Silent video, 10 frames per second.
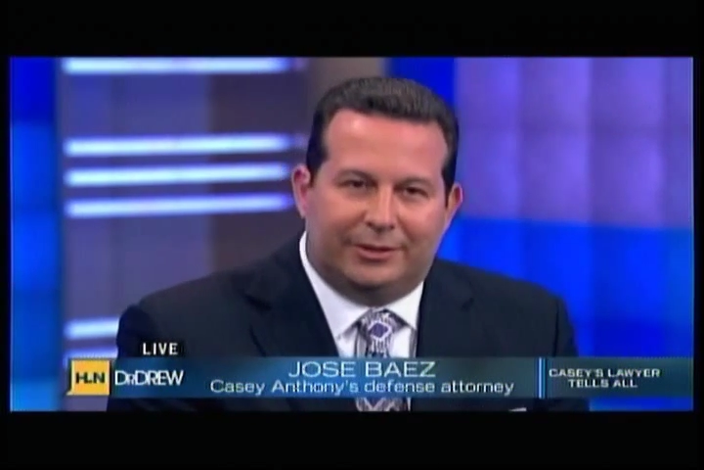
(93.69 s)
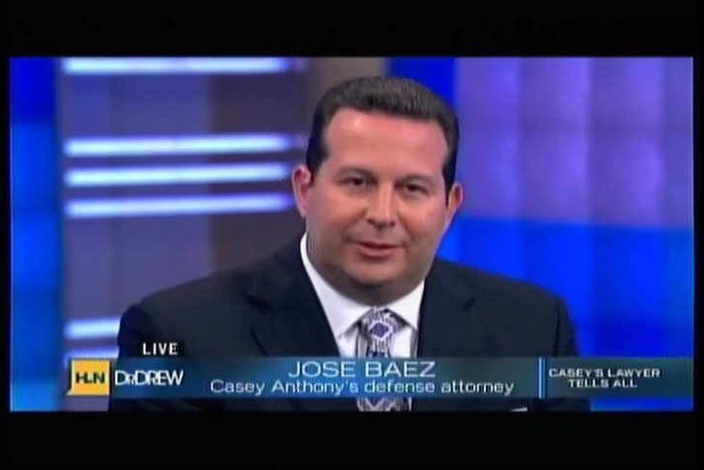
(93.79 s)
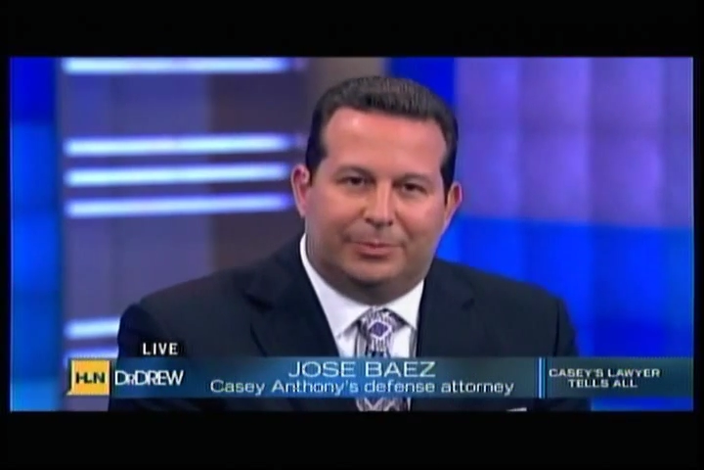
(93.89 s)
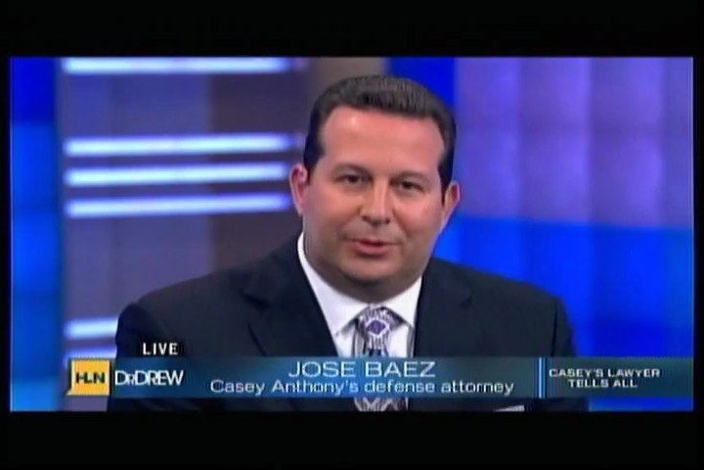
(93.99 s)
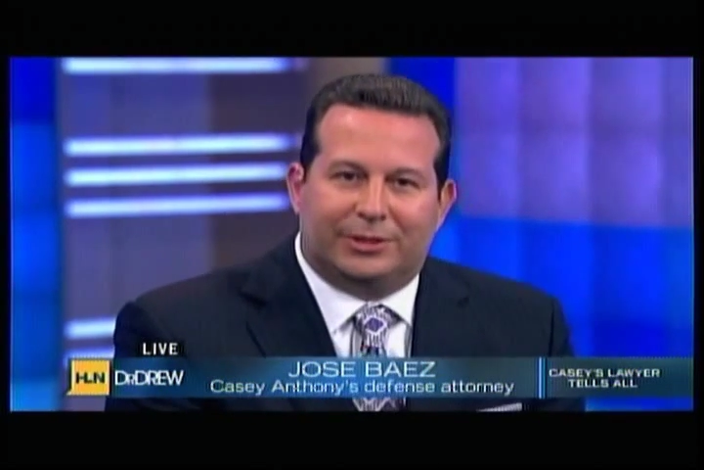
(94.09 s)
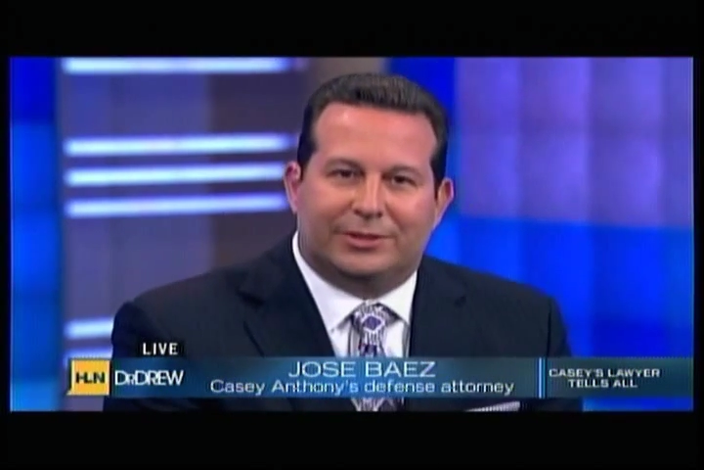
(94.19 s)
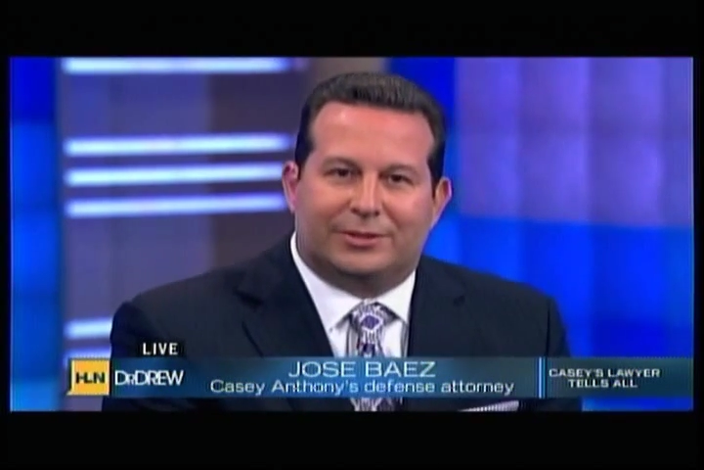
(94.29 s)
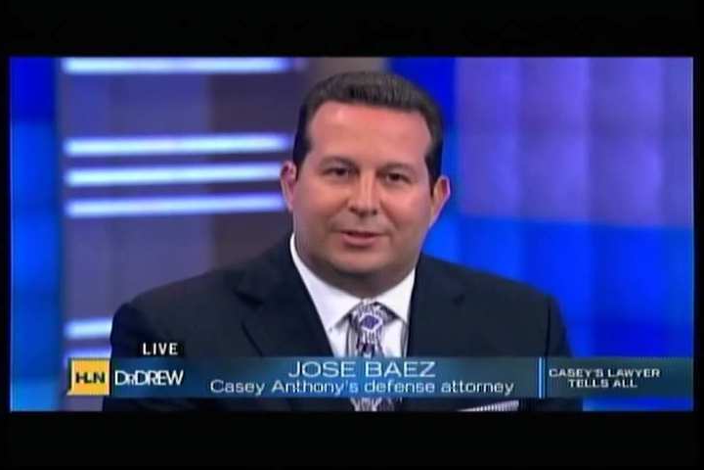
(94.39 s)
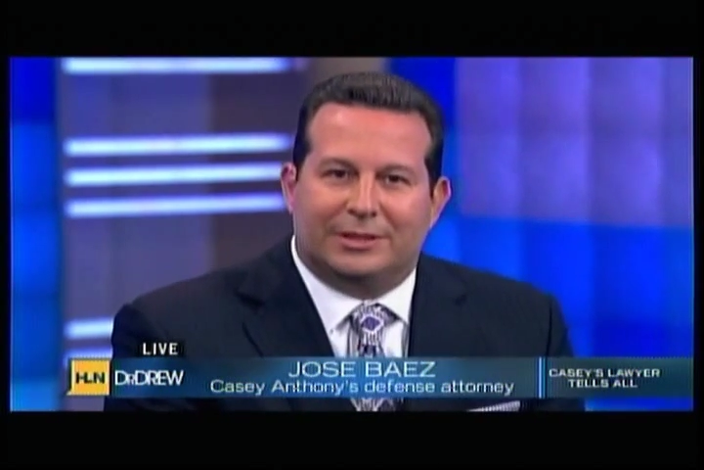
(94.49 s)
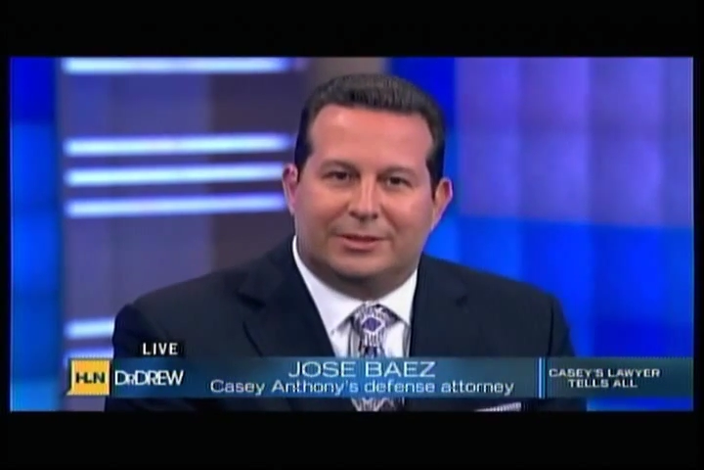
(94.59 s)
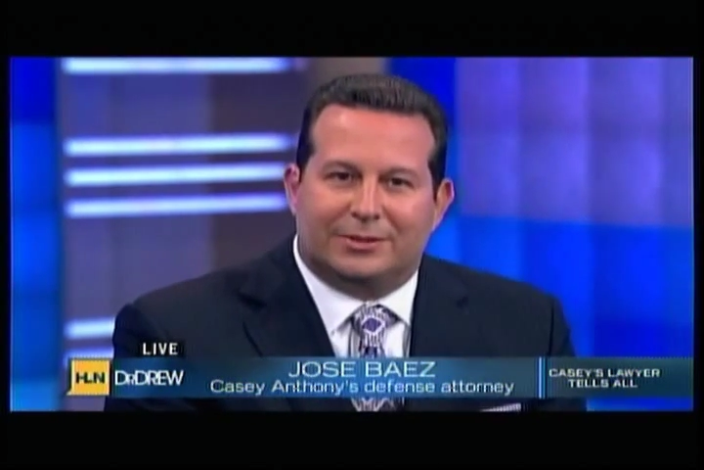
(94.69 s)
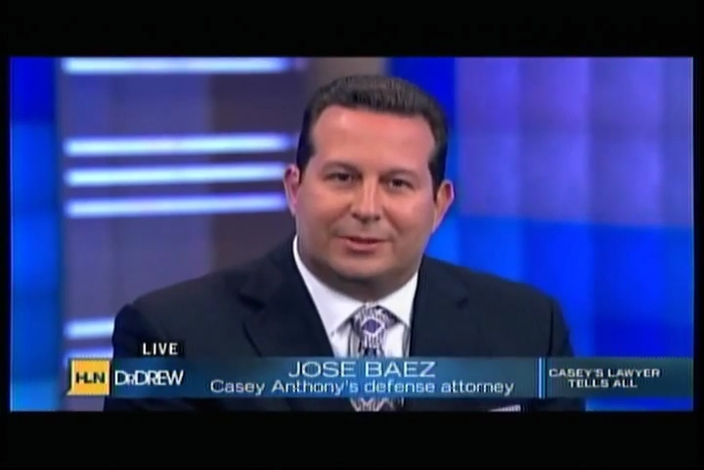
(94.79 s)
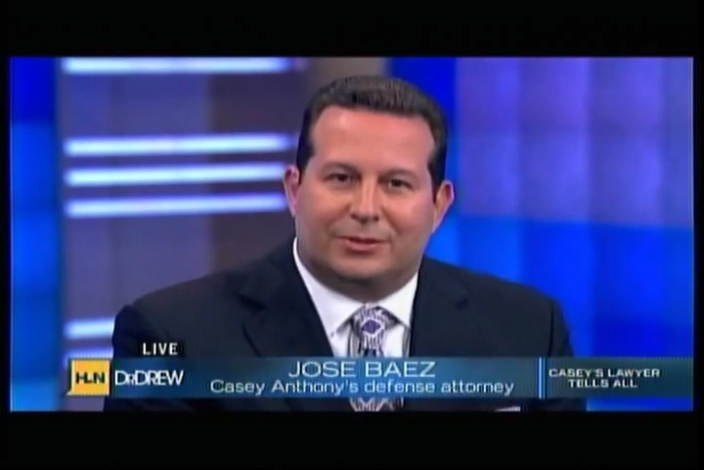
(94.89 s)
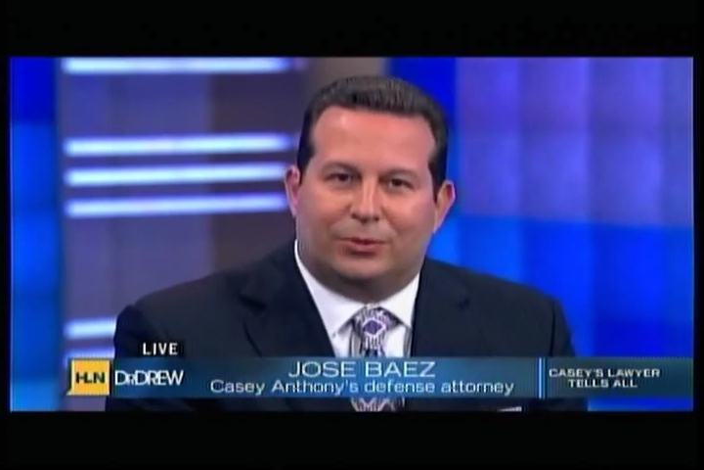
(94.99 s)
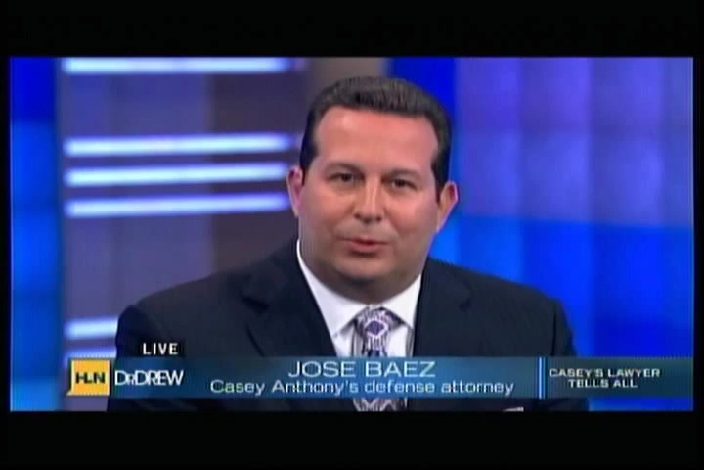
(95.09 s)
The book
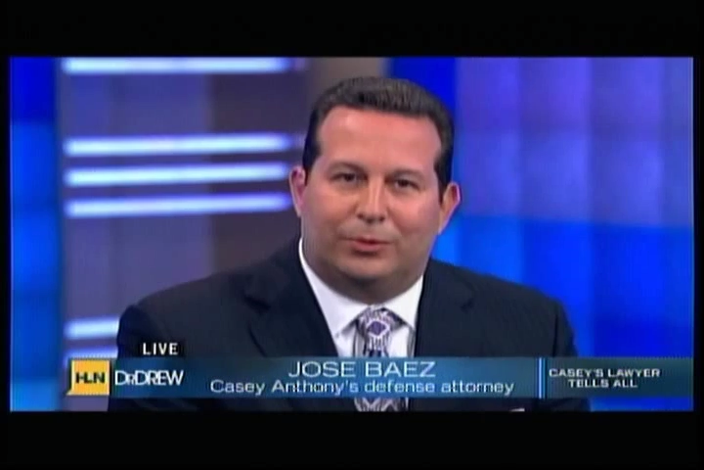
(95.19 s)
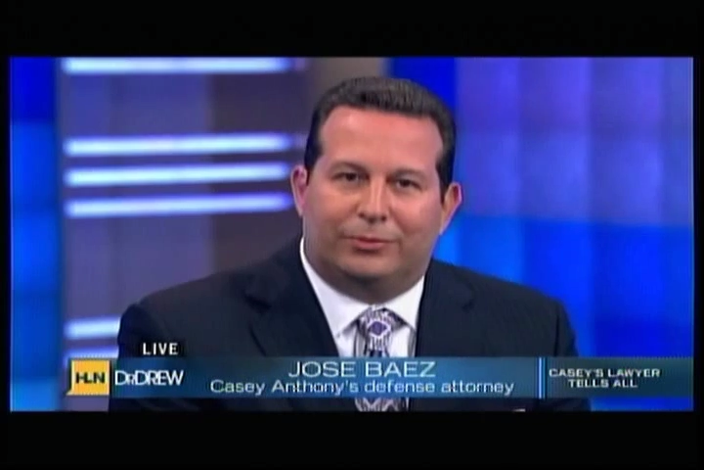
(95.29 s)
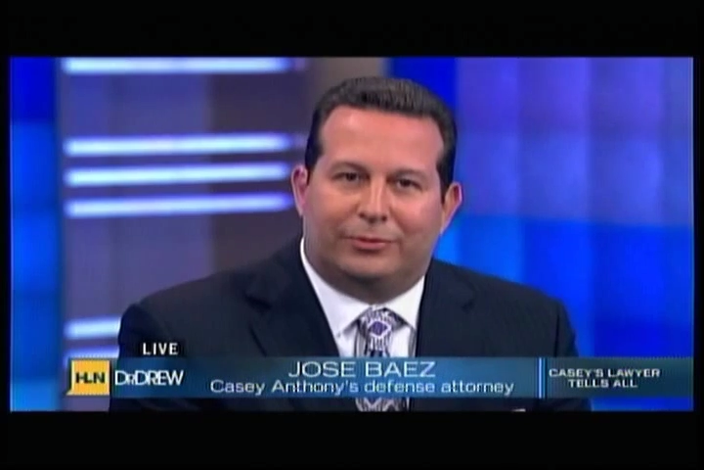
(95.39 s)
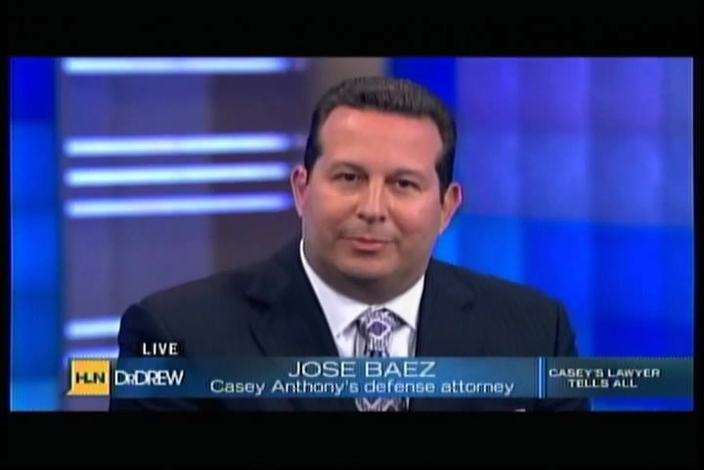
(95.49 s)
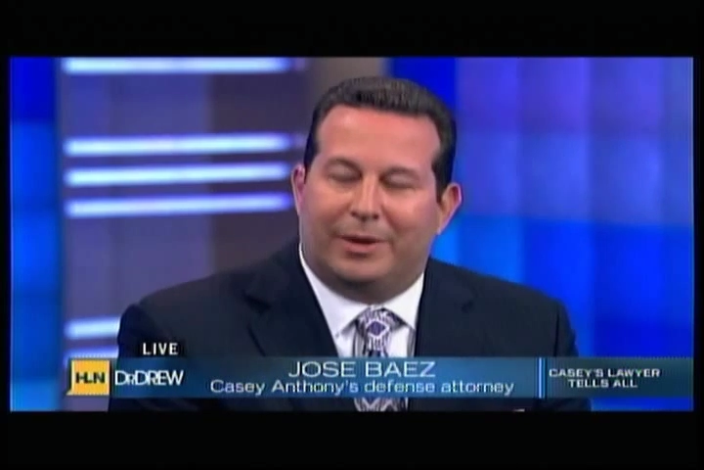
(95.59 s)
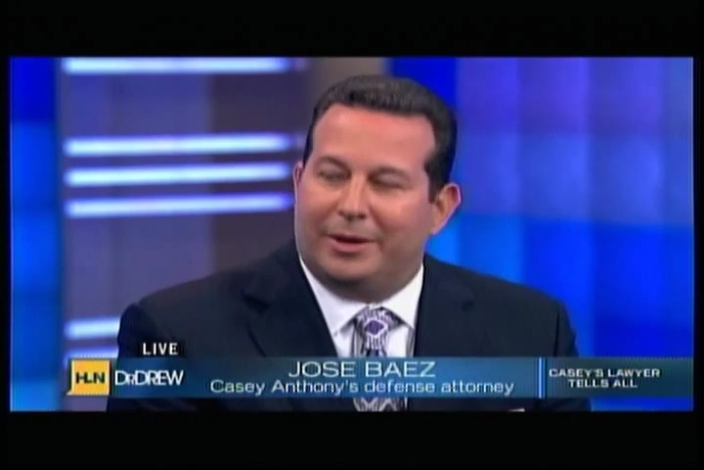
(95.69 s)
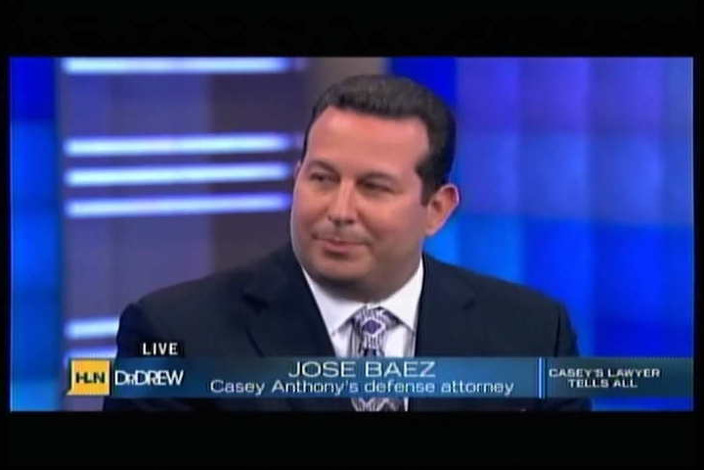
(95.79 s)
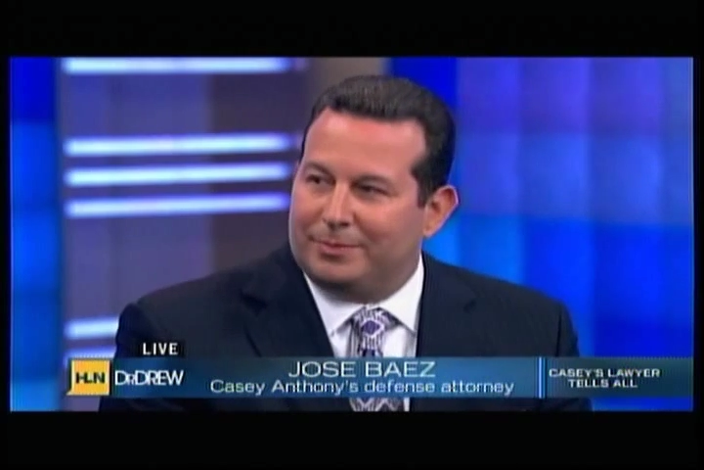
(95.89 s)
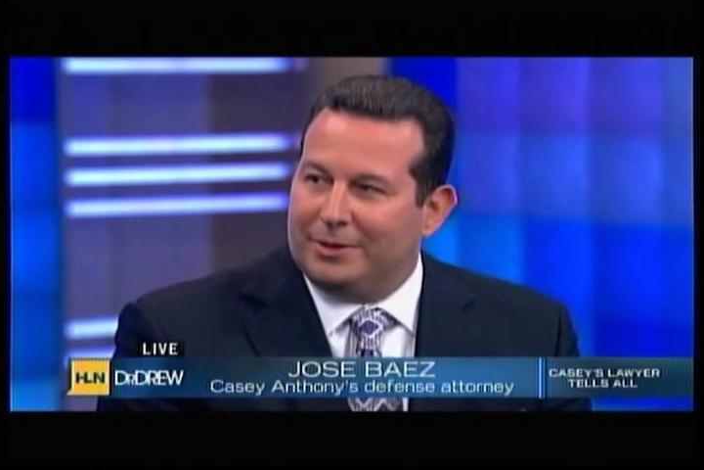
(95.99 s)
is told from my